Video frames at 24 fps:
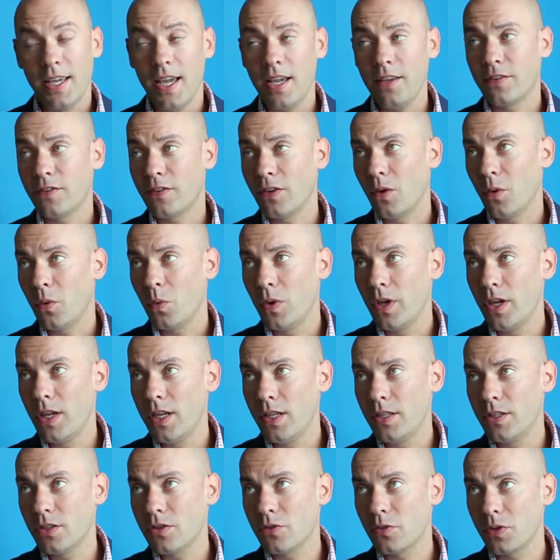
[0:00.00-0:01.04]
Yeah, so
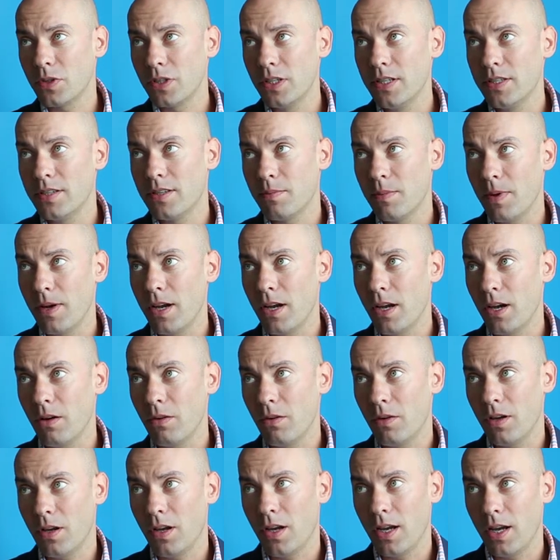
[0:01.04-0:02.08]
we just released
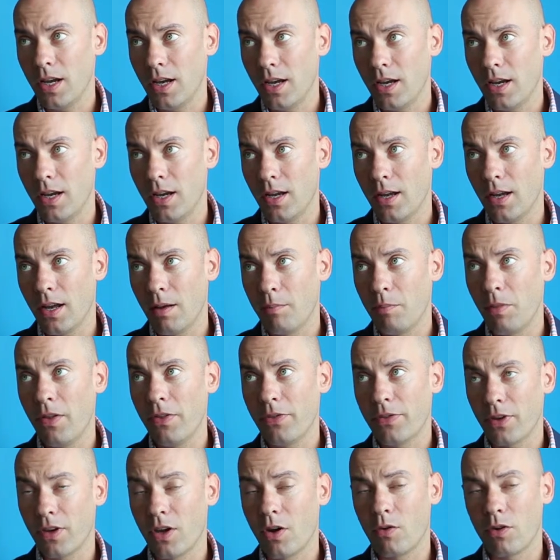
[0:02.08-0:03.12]
about uh, a
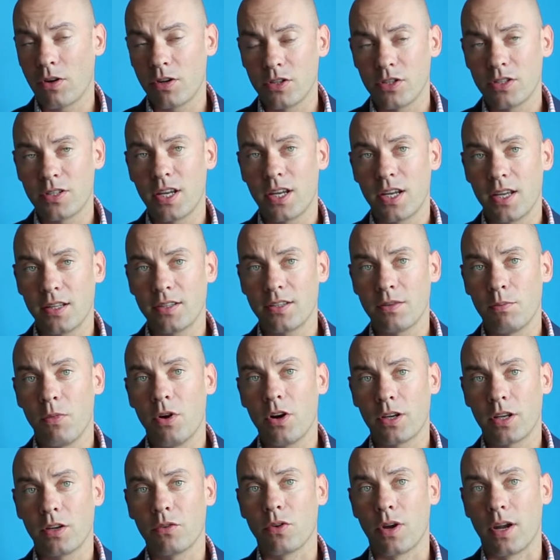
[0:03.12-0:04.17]
month ago and are just taking it to
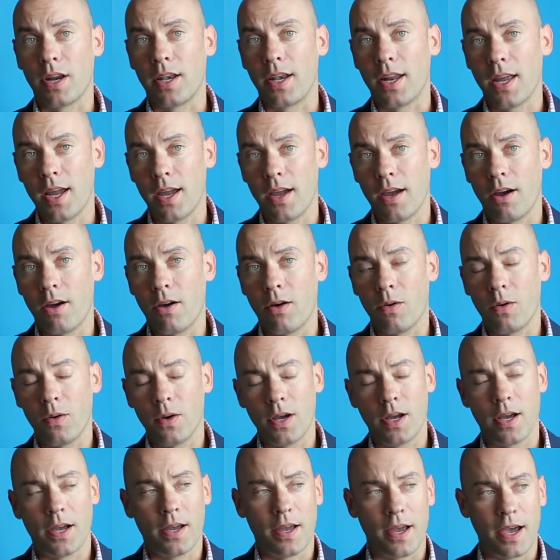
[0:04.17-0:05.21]
market right now
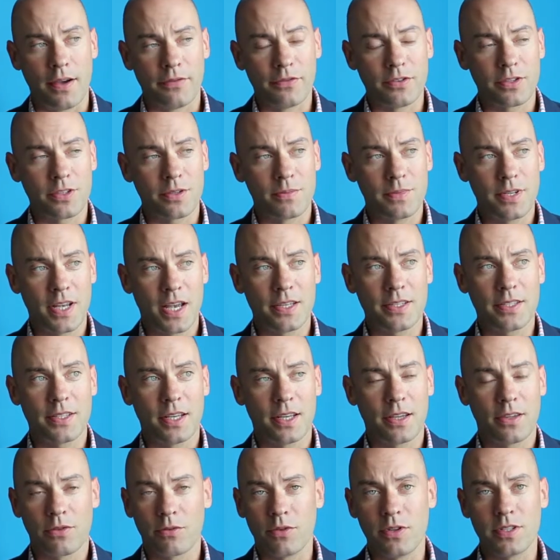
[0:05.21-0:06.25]
uh, after some
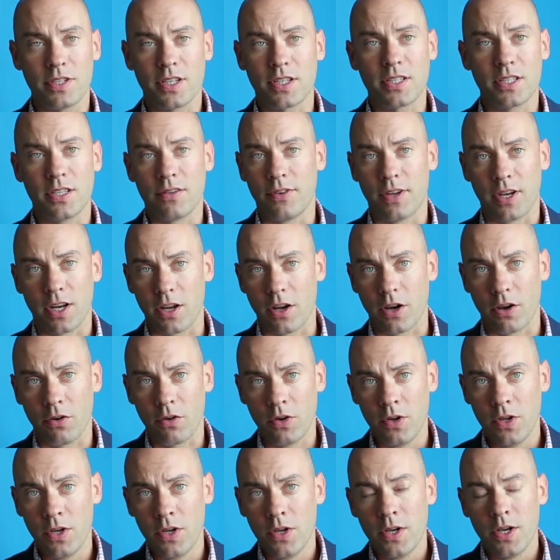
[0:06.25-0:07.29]
testing 360 video.
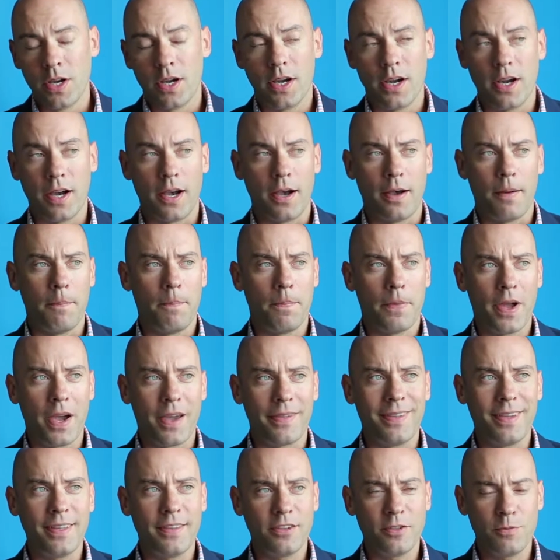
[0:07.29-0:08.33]
Um,
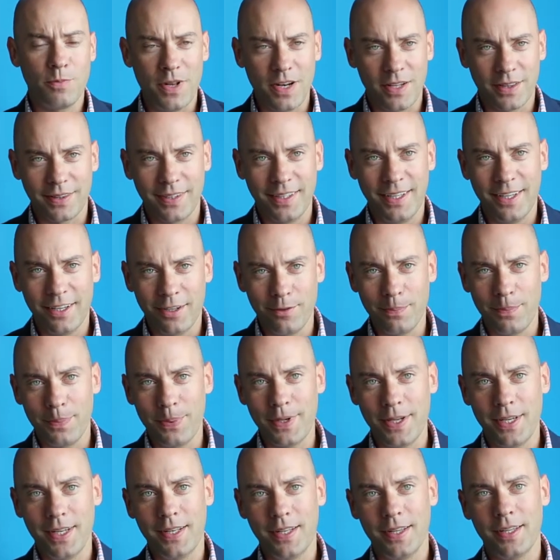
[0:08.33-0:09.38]
I think there's been a little
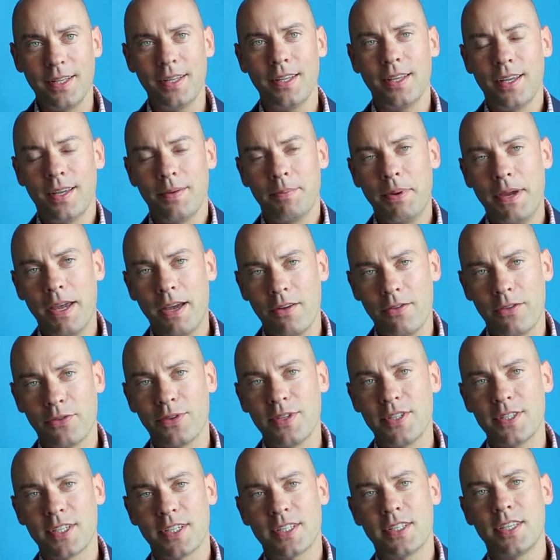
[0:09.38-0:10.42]
bit about
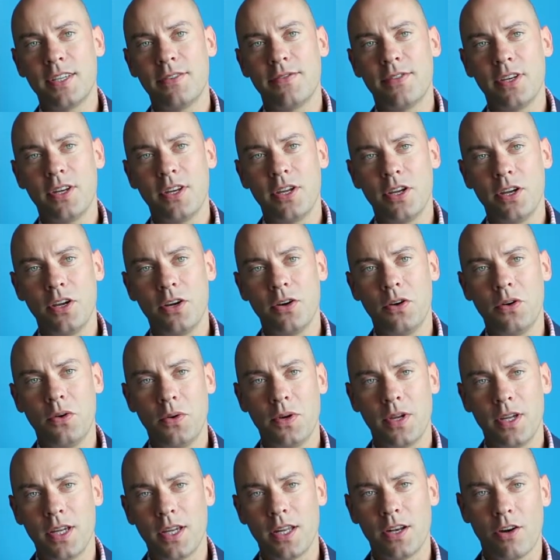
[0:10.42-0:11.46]
360 video
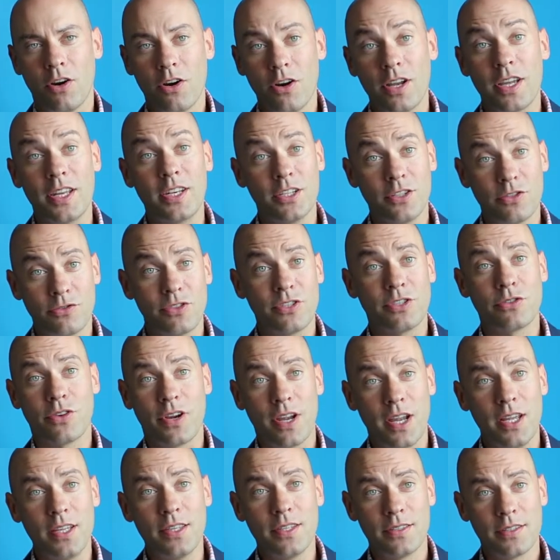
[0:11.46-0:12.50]
in our industry
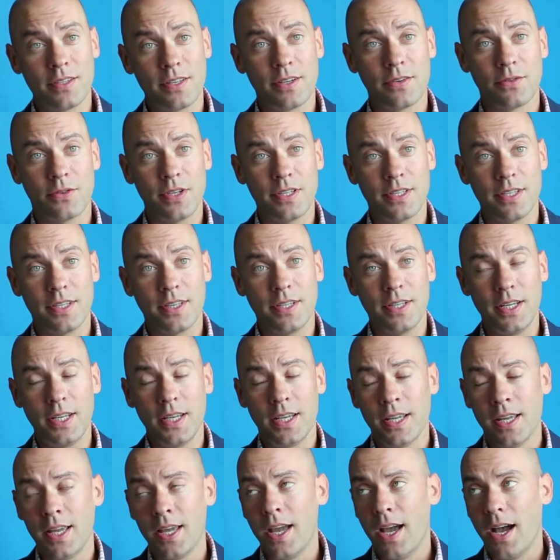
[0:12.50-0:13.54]
trades recently.
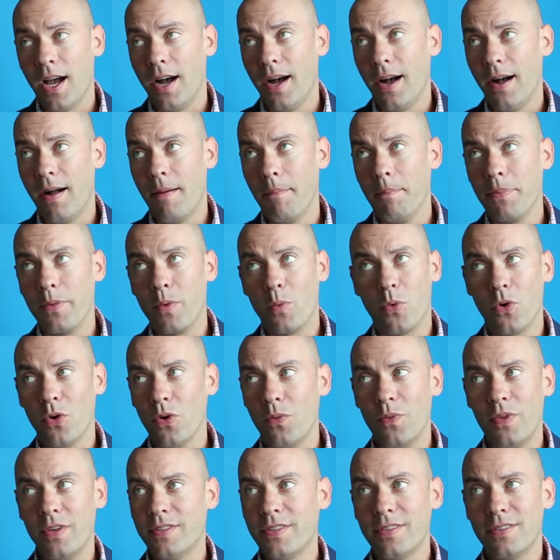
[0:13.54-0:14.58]
Um,
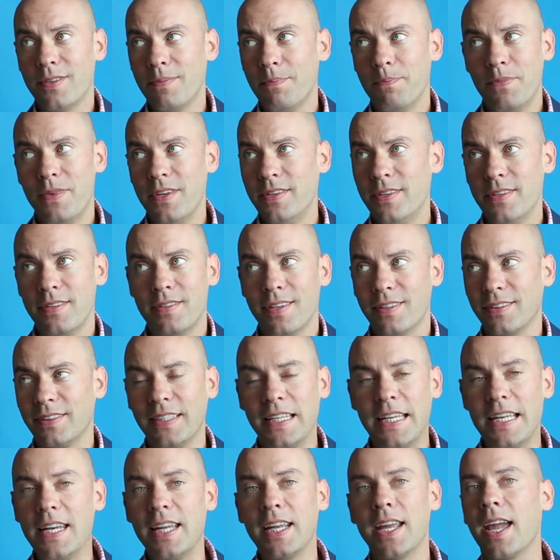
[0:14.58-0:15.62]
this, is the, this is the
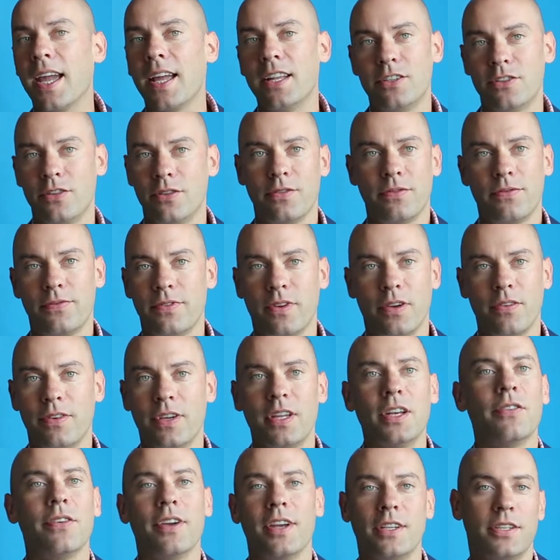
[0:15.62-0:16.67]
leading edge of, of
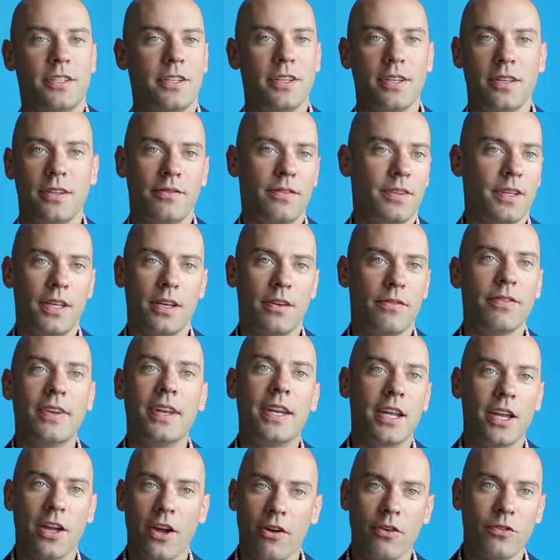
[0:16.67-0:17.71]
innovation in, in
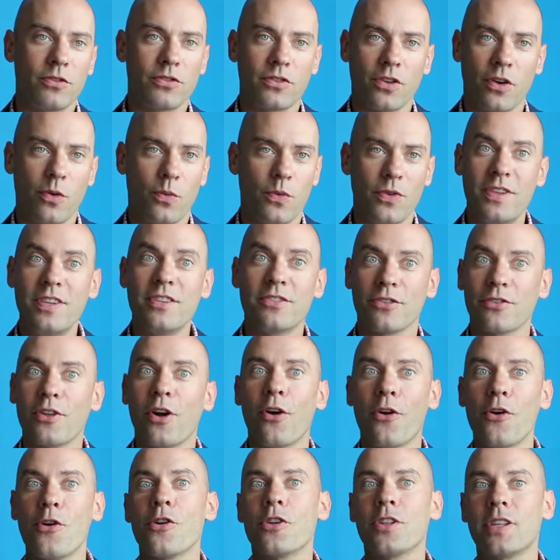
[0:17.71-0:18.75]
video. So these are
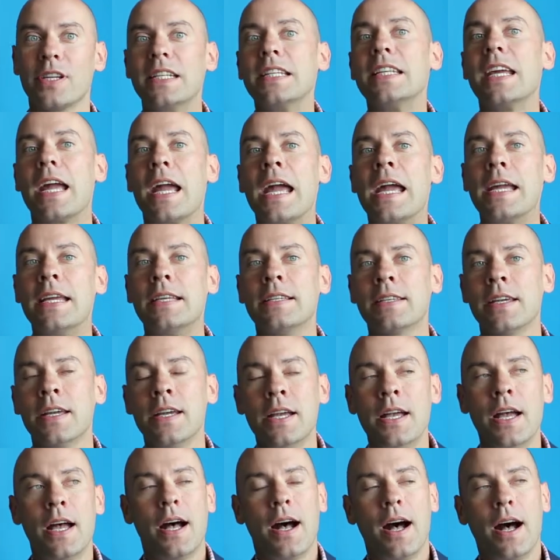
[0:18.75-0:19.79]
the early days.
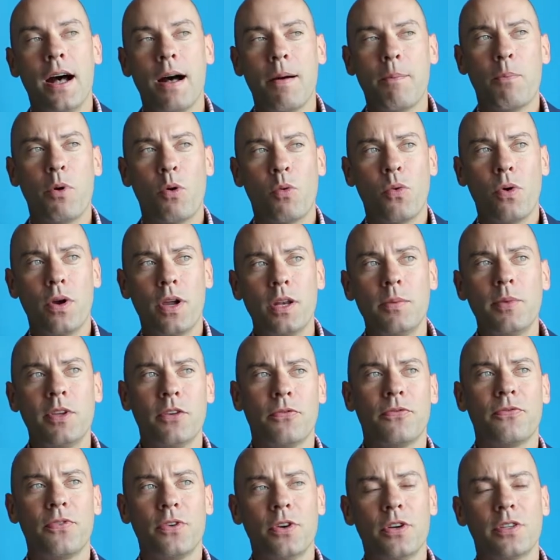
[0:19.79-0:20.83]
Uh, but we're going to be
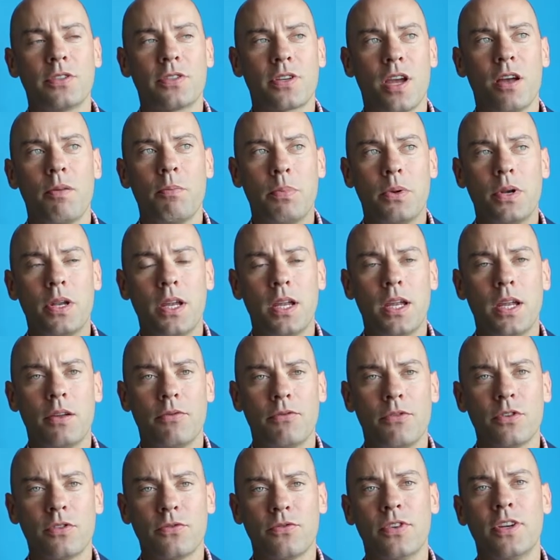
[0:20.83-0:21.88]
the first company,
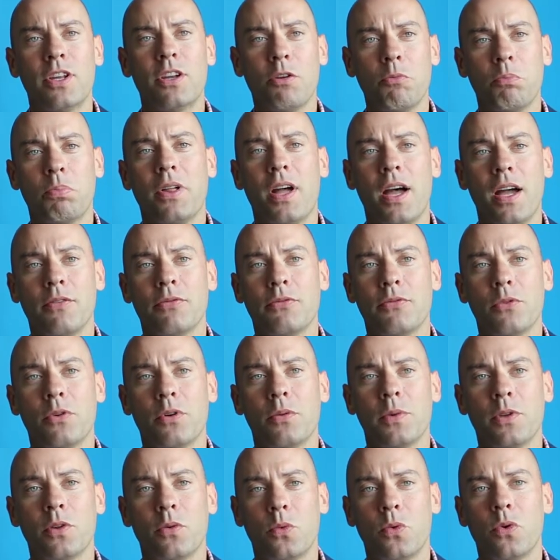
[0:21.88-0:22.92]
first video
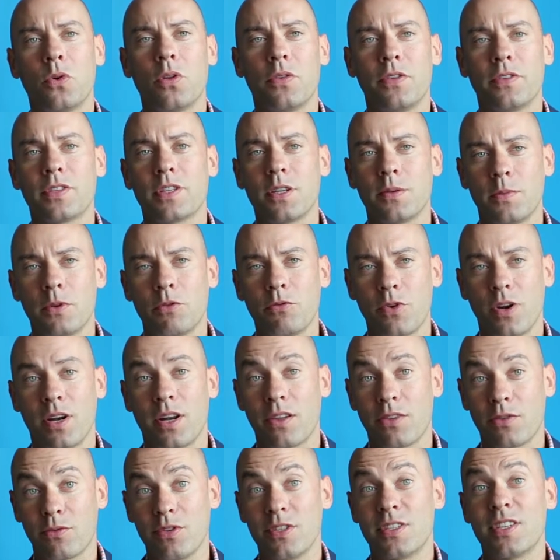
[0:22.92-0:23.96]
platform in the world that's going to be
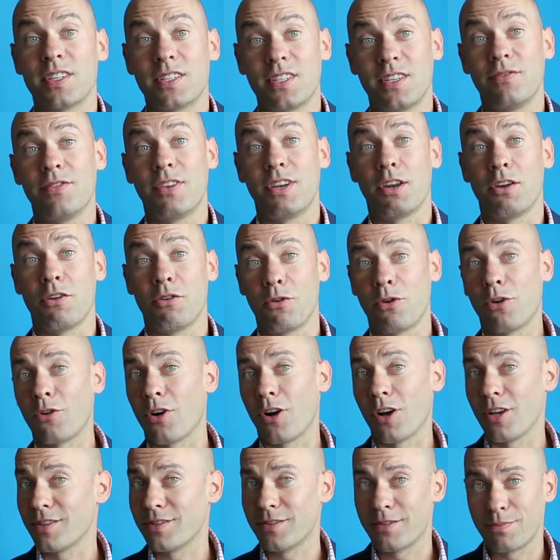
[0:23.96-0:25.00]
running 360 video
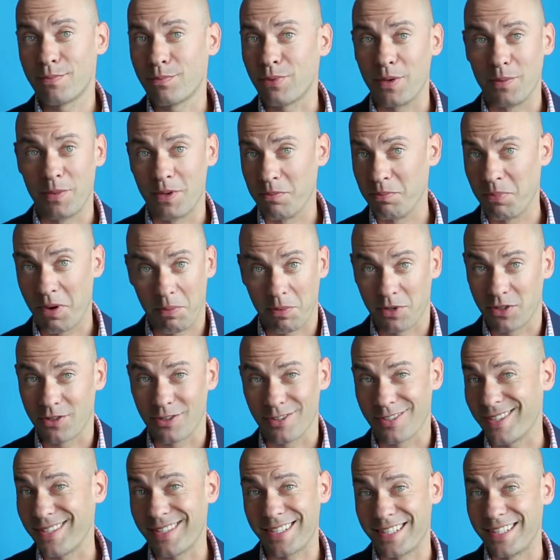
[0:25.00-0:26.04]
across premium
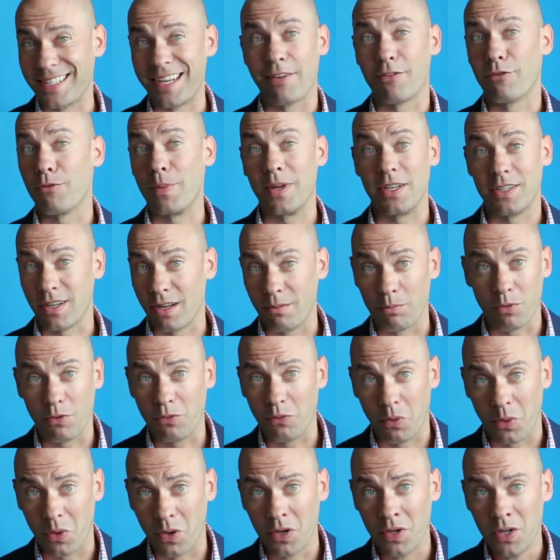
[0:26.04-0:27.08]
publishers. This has never been done
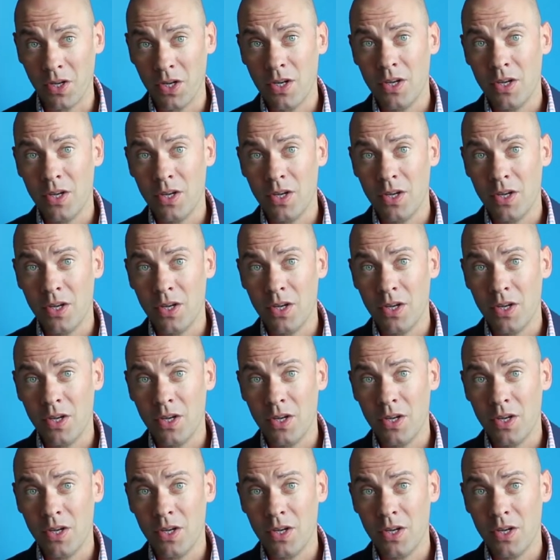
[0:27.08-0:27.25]
before.